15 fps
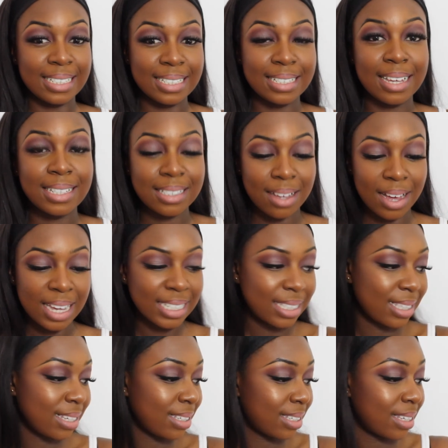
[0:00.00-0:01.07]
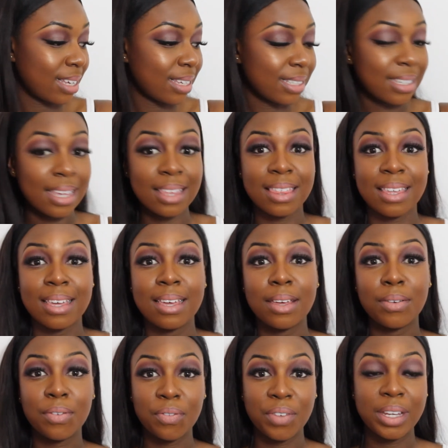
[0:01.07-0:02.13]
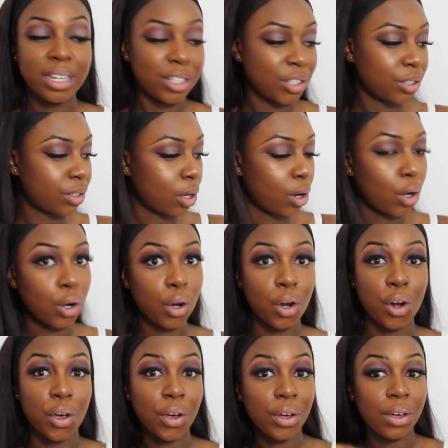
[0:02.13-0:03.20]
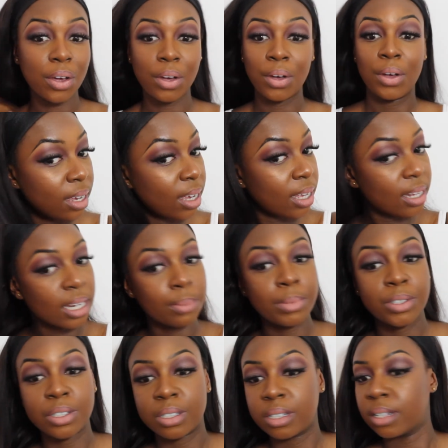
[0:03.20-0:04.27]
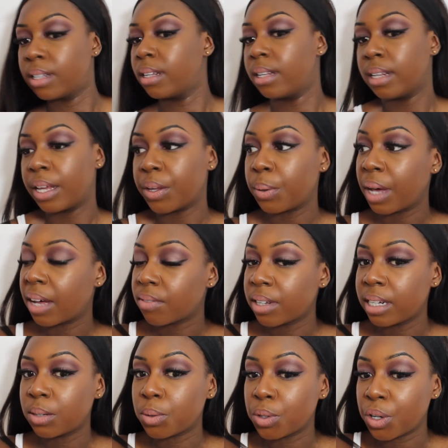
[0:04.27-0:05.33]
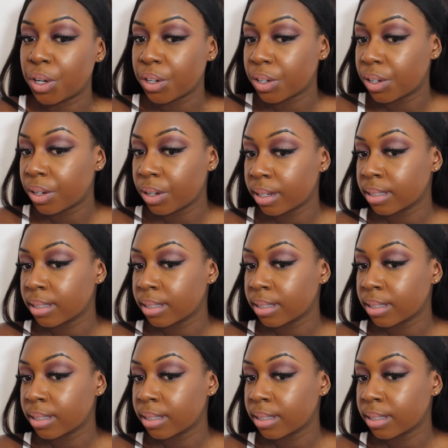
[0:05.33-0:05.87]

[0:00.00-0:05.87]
Yes, guys, this is the finished look. Let me just let you have a little look.